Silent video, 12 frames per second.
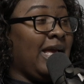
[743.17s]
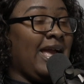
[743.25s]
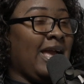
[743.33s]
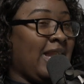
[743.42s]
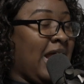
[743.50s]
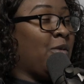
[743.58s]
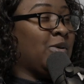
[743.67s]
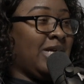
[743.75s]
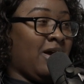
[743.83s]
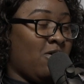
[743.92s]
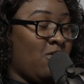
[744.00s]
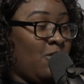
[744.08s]
and I was
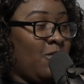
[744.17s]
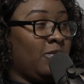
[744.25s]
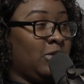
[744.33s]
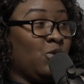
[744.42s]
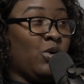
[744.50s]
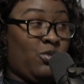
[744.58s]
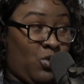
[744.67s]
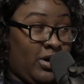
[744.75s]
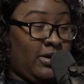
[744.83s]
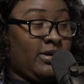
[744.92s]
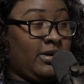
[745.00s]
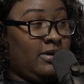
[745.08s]
at home doing
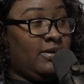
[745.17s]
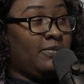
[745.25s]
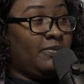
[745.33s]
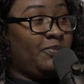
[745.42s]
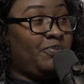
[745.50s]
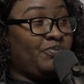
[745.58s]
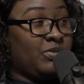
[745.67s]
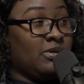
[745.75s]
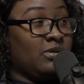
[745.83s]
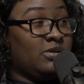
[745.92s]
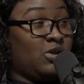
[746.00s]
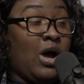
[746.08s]
work.
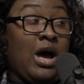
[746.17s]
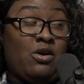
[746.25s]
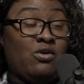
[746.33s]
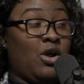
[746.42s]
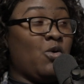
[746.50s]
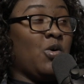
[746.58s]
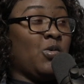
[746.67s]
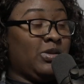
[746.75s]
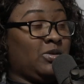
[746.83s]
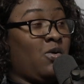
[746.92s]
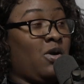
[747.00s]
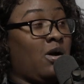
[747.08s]
So I don't know what was
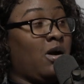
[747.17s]
going